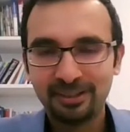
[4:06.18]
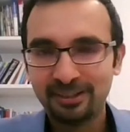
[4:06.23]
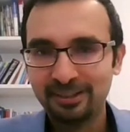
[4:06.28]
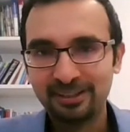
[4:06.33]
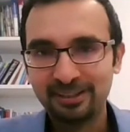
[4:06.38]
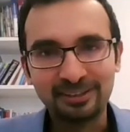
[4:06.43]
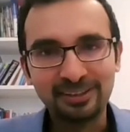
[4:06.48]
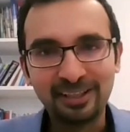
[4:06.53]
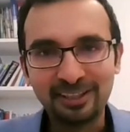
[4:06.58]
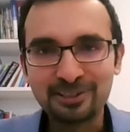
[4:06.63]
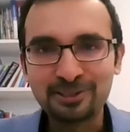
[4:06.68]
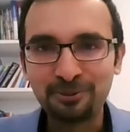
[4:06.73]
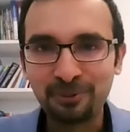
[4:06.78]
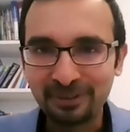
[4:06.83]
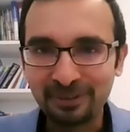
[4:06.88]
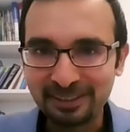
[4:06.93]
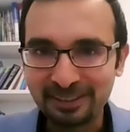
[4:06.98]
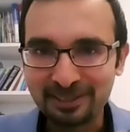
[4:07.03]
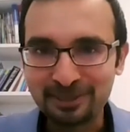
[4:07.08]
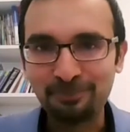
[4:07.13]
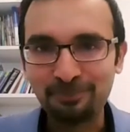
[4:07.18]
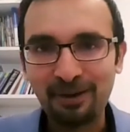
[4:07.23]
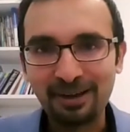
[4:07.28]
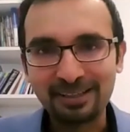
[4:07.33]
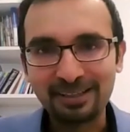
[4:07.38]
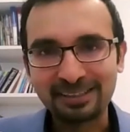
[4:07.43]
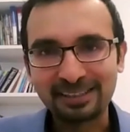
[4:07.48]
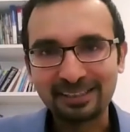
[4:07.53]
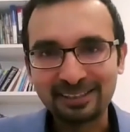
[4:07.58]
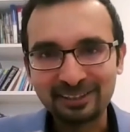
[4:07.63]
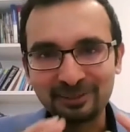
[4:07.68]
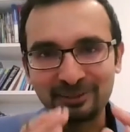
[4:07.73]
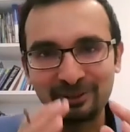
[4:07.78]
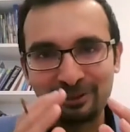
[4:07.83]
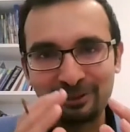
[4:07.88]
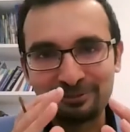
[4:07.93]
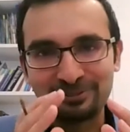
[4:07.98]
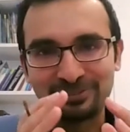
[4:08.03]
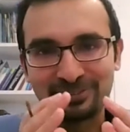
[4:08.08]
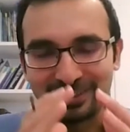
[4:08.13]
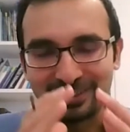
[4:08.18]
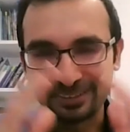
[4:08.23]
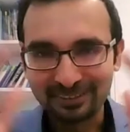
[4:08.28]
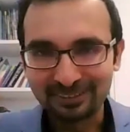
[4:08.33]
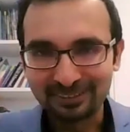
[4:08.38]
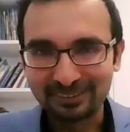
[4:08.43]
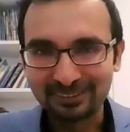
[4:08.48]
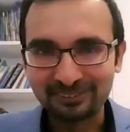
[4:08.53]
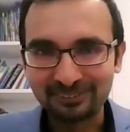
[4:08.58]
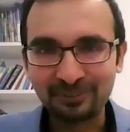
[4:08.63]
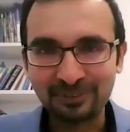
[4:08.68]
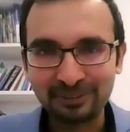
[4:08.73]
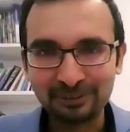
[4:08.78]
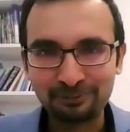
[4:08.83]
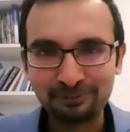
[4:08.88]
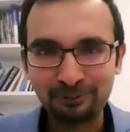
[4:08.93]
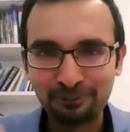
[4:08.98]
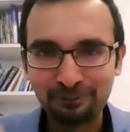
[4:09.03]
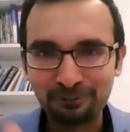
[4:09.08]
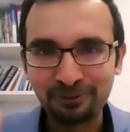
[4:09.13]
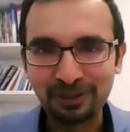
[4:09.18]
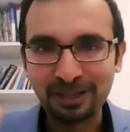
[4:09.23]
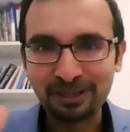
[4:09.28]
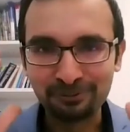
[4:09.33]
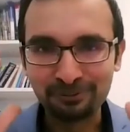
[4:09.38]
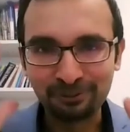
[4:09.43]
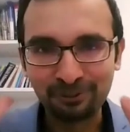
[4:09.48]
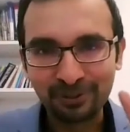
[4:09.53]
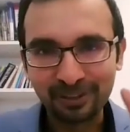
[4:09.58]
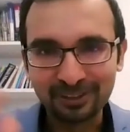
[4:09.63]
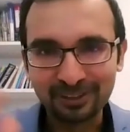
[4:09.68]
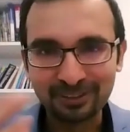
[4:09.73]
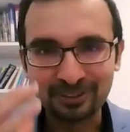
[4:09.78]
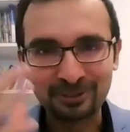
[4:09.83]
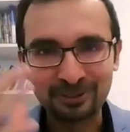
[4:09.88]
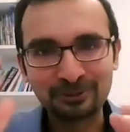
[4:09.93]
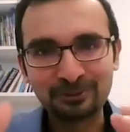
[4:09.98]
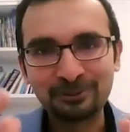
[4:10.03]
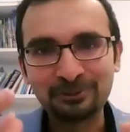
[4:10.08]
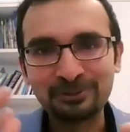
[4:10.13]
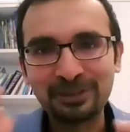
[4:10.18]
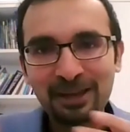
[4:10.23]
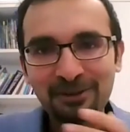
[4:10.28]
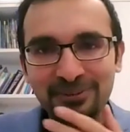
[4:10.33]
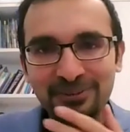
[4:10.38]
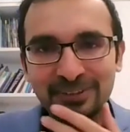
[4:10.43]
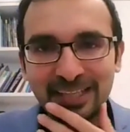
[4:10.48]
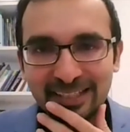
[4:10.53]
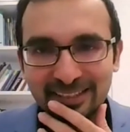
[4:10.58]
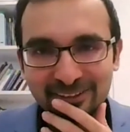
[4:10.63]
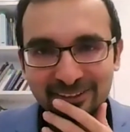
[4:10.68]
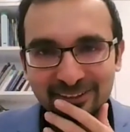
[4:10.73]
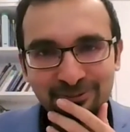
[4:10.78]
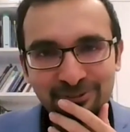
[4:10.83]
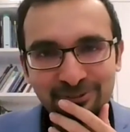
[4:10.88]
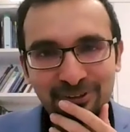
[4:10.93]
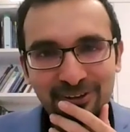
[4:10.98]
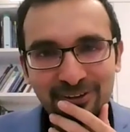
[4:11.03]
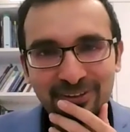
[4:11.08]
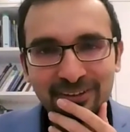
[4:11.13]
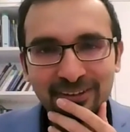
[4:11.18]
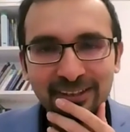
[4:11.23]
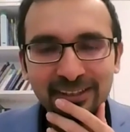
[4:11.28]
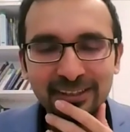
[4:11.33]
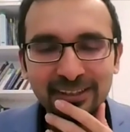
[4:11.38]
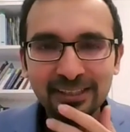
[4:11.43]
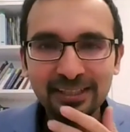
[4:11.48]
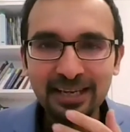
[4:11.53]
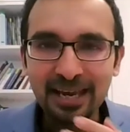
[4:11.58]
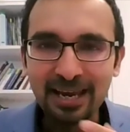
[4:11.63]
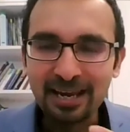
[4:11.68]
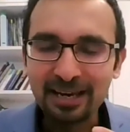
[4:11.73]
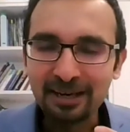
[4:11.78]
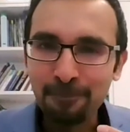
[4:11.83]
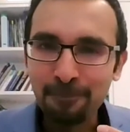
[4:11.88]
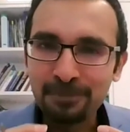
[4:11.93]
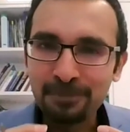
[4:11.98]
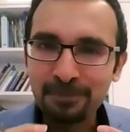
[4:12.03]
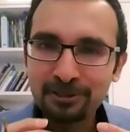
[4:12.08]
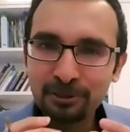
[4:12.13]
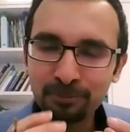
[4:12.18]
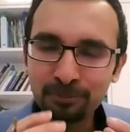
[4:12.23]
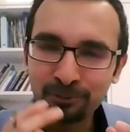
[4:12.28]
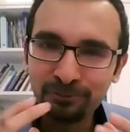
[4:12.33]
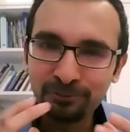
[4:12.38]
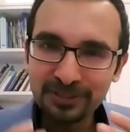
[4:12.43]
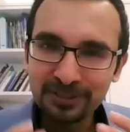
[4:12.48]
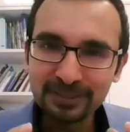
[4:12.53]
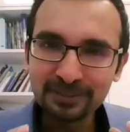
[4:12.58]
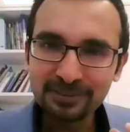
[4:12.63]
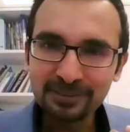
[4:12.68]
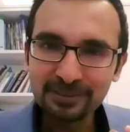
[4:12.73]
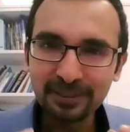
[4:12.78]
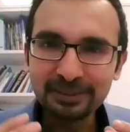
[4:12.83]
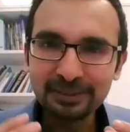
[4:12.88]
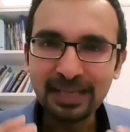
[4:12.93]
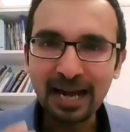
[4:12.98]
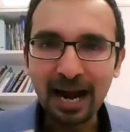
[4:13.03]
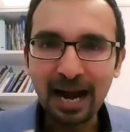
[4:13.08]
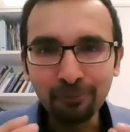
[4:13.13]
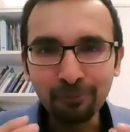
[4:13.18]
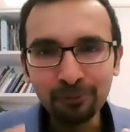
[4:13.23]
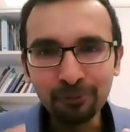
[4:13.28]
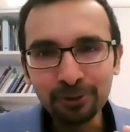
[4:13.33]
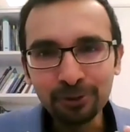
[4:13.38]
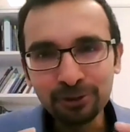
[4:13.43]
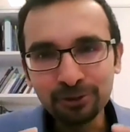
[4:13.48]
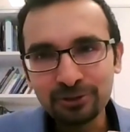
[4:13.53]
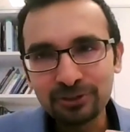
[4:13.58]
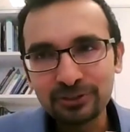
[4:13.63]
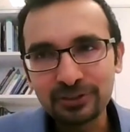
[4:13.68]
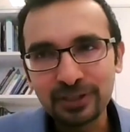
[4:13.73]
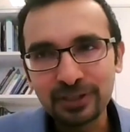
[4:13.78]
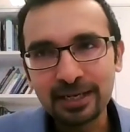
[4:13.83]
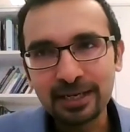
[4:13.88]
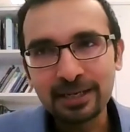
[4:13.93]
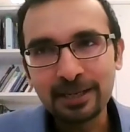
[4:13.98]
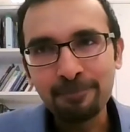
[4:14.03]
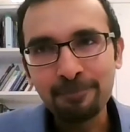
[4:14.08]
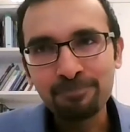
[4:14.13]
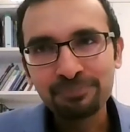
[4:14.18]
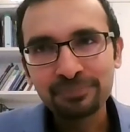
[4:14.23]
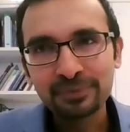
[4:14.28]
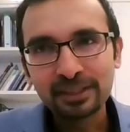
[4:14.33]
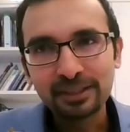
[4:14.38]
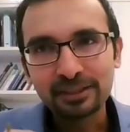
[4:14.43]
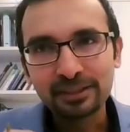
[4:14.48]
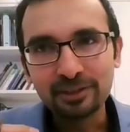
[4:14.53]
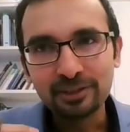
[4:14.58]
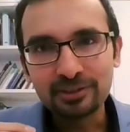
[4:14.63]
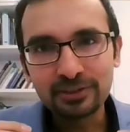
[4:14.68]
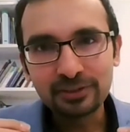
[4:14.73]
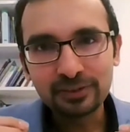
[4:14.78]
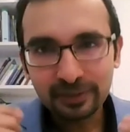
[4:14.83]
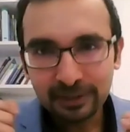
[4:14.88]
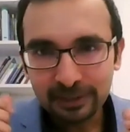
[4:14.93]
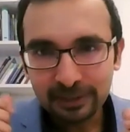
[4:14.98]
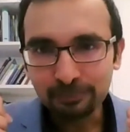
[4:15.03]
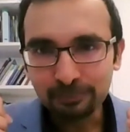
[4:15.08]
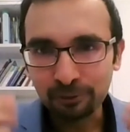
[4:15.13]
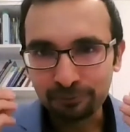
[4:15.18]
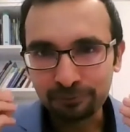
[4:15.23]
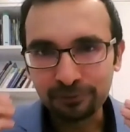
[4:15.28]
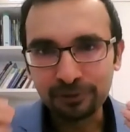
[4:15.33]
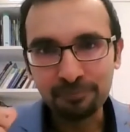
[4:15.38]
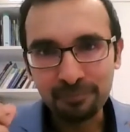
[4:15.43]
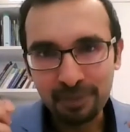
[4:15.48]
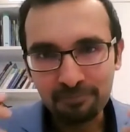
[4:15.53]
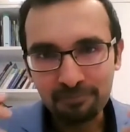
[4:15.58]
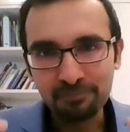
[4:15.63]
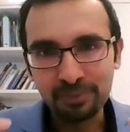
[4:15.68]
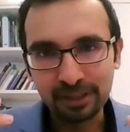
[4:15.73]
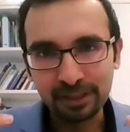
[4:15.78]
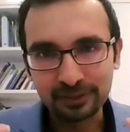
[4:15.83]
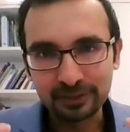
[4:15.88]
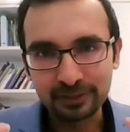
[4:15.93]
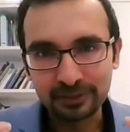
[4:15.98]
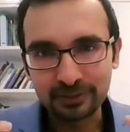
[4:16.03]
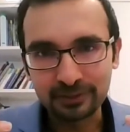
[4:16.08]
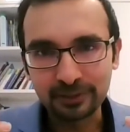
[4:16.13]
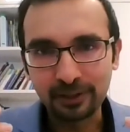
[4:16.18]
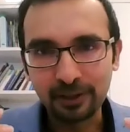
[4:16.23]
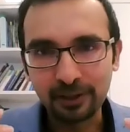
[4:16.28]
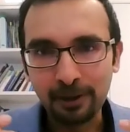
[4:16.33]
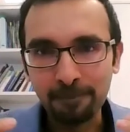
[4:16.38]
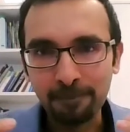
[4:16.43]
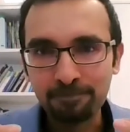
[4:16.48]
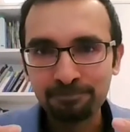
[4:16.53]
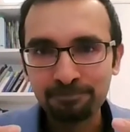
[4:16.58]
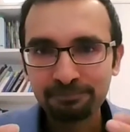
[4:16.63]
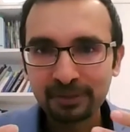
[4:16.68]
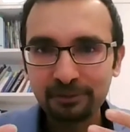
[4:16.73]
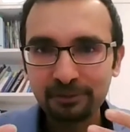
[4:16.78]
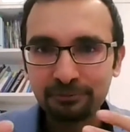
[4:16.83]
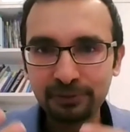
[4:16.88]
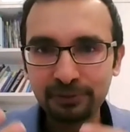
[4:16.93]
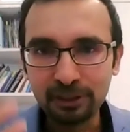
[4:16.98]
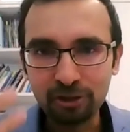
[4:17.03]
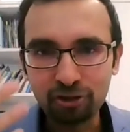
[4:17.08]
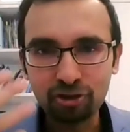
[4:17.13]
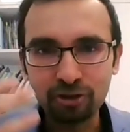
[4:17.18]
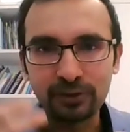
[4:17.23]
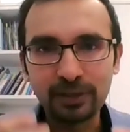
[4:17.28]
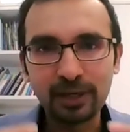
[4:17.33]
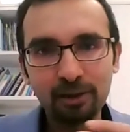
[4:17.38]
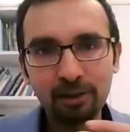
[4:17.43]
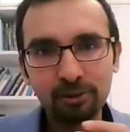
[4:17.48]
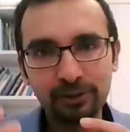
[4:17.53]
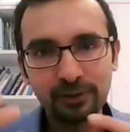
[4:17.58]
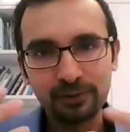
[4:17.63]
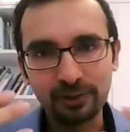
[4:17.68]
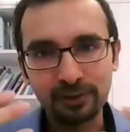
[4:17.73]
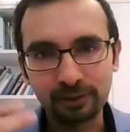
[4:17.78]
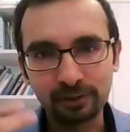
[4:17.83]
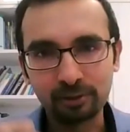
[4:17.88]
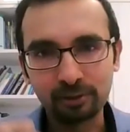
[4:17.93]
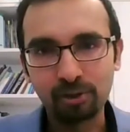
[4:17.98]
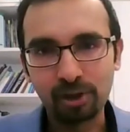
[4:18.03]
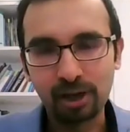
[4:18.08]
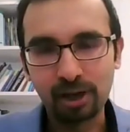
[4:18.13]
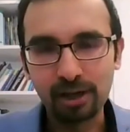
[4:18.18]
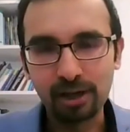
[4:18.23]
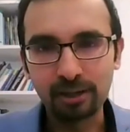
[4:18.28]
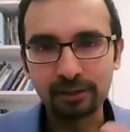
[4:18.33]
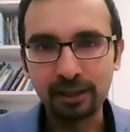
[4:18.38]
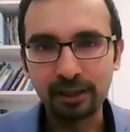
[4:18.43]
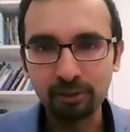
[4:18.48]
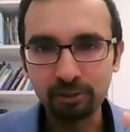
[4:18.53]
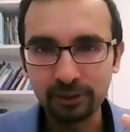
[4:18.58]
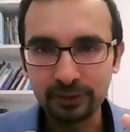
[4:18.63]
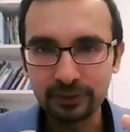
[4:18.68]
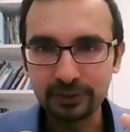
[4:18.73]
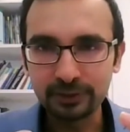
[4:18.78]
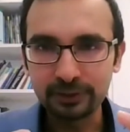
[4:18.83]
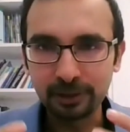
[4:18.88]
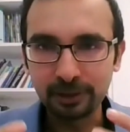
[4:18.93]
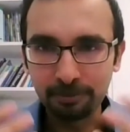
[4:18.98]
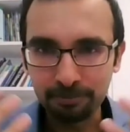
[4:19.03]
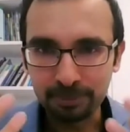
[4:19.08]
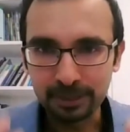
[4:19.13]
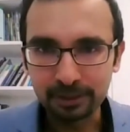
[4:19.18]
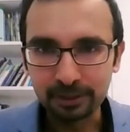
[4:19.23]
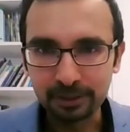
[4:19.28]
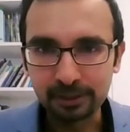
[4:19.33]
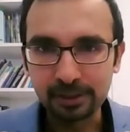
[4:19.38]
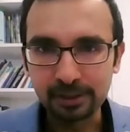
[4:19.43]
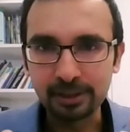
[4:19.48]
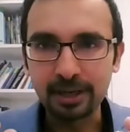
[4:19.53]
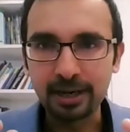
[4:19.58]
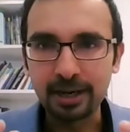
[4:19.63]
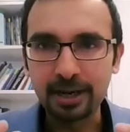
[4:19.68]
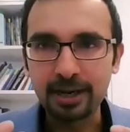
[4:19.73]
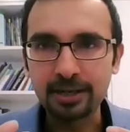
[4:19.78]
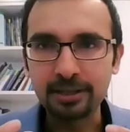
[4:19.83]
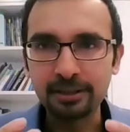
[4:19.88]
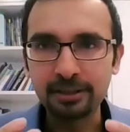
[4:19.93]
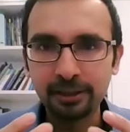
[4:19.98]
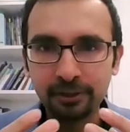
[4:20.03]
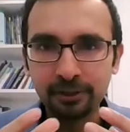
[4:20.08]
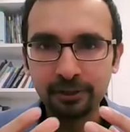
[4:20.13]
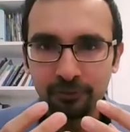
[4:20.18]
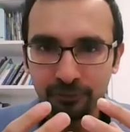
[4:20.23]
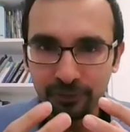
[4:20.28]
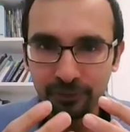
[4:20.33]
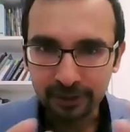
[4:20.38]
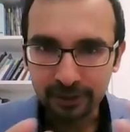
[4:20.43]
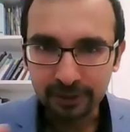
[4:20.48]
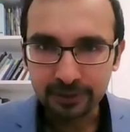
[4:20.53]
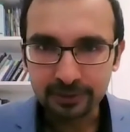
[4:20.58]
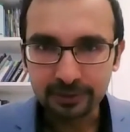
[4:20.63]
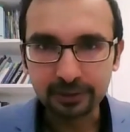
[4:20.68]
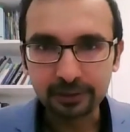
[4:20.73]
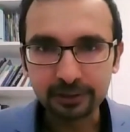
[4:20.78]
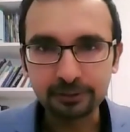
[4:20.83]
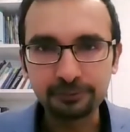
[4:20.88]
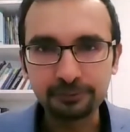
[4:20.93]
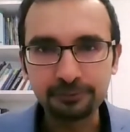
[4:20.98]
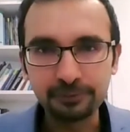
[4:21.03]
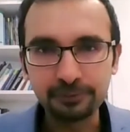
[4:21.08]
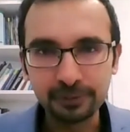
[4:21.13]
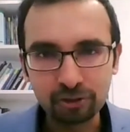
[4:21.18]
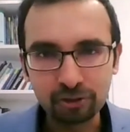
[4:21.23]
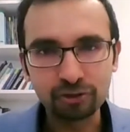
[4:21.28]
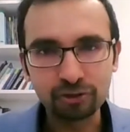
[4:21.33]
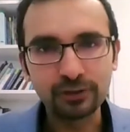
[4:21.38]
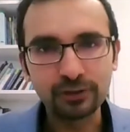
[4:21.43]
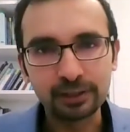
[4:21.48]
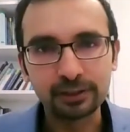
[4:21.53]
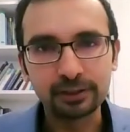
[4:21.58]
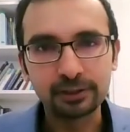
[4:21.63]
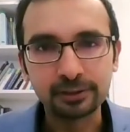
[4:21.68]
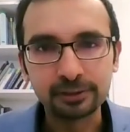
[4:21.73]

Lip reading: That is quite inspiring. I think you have set a wonderful frame for us to navigate it further. So, Professor Asani, how would you say this theme of remembrance feature out in the Quran? How does it appear, and where does it feature in?